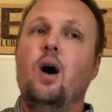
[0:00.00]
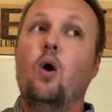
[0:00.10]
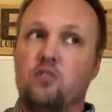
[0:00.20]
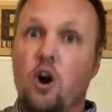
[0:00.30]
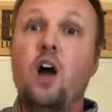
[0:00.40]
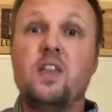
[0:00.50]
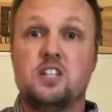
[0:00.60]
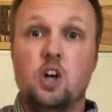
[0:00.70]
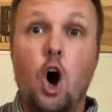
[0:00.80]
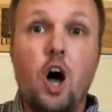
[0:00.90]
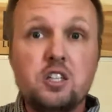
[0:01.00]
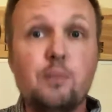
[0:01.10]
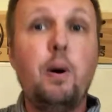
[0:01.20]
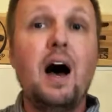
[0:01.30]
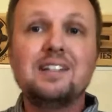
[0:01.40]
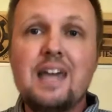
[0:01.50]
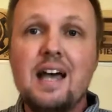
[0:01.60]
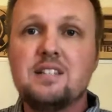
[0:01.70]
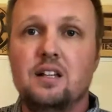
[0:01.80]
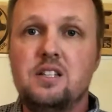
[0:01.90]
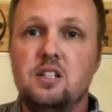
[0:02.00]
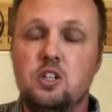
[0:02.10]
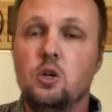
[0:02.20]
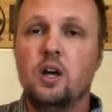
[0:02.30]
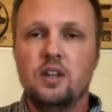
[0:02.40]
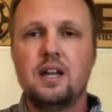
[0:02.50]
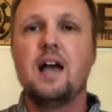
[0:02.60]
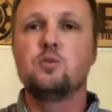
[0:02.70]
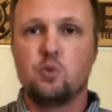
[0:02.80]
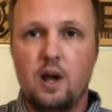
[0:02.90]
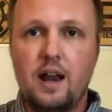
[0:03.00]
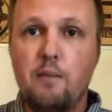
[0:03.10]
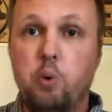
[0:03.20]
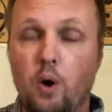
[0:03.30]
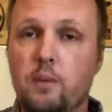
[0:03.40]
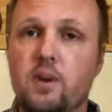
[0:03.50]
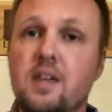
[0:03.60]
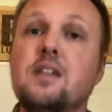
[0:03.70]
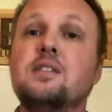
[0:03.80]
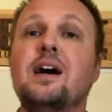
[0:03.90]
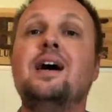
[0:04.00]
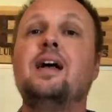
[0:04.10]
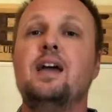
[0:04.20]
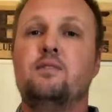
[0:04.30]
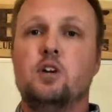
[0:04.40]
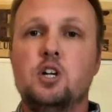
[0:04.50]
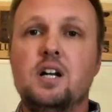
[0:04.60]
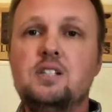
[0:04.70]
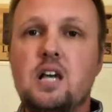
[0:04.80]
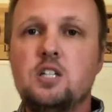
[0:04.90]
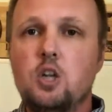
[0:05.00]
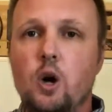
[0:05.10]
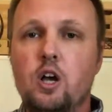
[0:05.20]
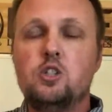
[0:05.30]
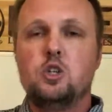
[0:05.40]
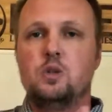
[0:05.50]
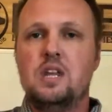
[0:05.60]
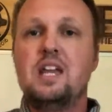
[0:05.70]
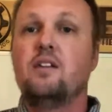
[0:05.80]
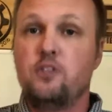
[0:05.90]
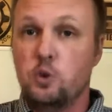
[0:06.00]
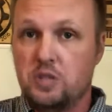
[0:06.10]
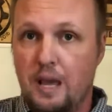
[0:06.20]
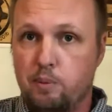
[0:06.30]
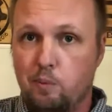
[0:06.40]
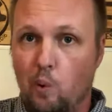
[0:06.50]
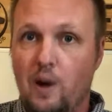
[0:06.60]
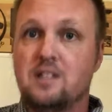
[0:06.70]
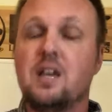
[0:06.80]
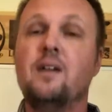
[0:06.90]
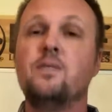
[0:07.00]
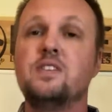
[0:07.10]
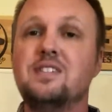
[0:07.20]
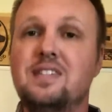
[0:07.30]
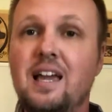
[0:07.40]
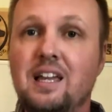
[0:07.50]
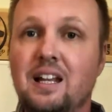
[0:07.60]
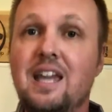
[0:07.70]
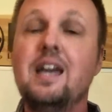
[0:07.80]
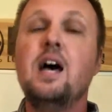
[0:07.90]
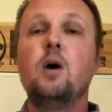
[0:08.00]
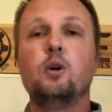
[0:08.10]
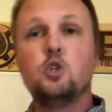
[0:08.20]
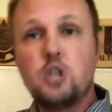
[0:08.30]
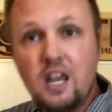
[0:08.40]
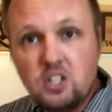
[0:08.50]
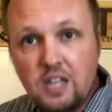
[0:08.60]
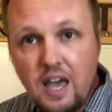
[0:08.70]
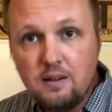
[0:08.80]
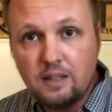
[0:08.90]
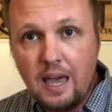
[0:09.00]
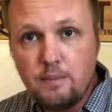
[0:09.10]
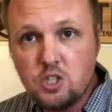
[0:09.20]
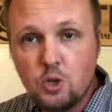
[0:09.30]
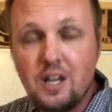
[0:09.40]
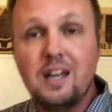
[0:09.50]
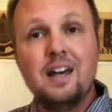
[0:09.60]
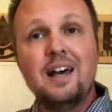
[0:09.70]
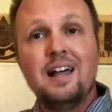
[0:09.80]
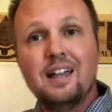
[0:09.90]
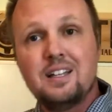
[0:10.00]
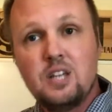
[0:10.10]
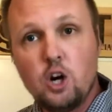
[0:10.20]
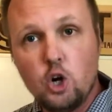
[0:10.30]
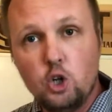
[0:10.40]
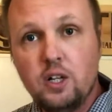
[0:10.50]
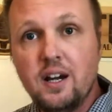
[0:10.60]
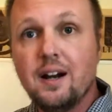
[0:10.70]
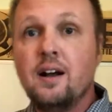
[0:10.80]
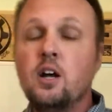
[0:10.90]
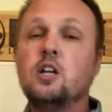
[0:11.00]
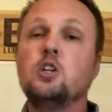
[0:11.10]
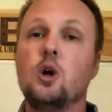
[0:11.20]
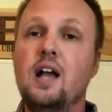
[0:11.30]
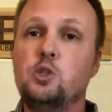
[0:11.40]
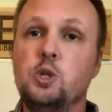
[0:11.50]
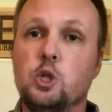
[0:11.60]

Overall, that's an awesome podcast to listen to. The guy's right on point with this. If you're going to test oils, you need a few sample points. Secondly, when you change chemistry, like I said earlier, you're actually